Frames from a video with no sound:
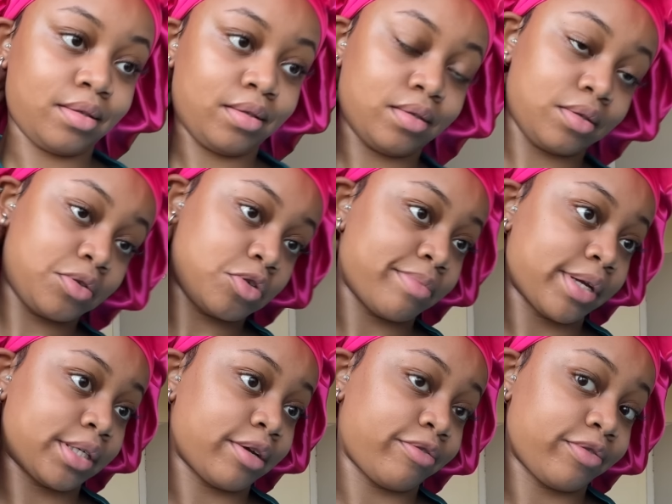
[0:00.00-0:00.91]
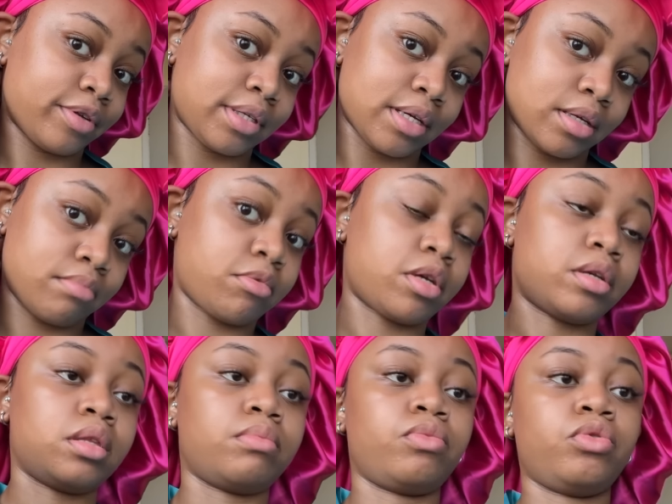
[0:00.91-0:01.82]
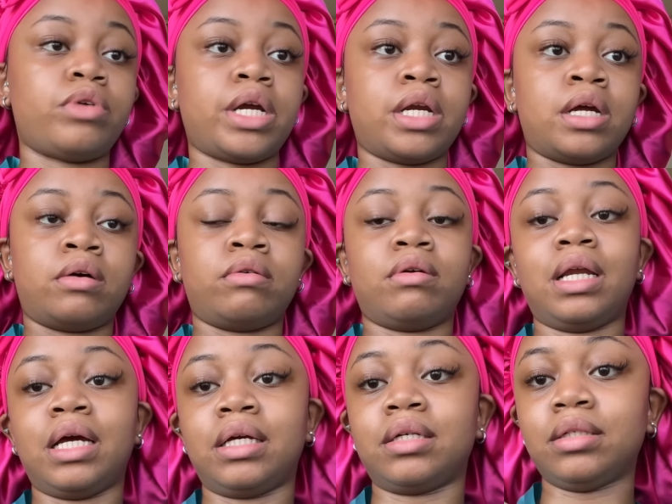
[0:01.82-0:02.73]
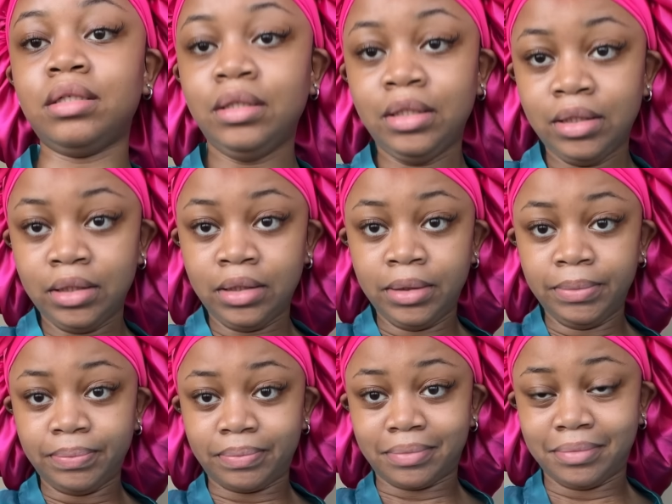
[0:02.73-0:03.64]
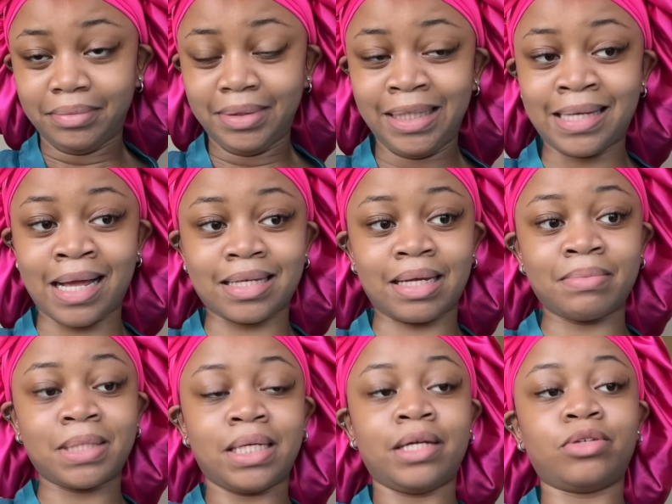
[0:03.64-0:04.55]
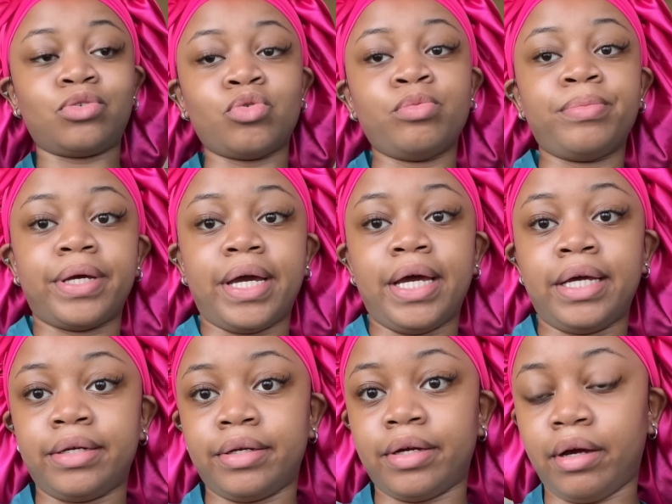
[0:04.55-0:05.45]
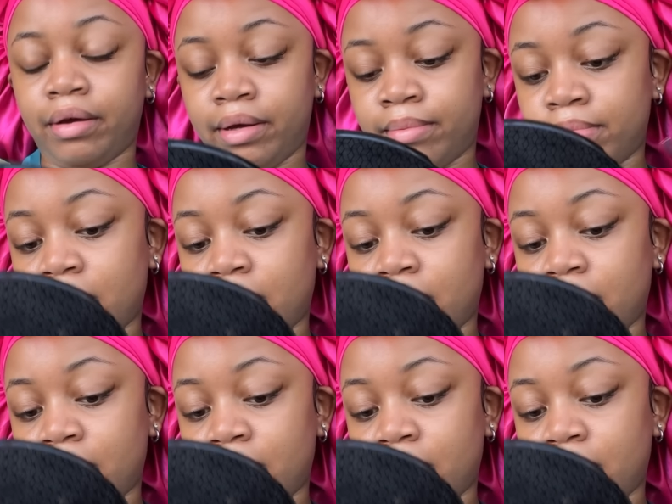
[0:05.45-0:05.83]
this is too much effort and i'm not in the mood right now like it's like something at Dumbe and i'm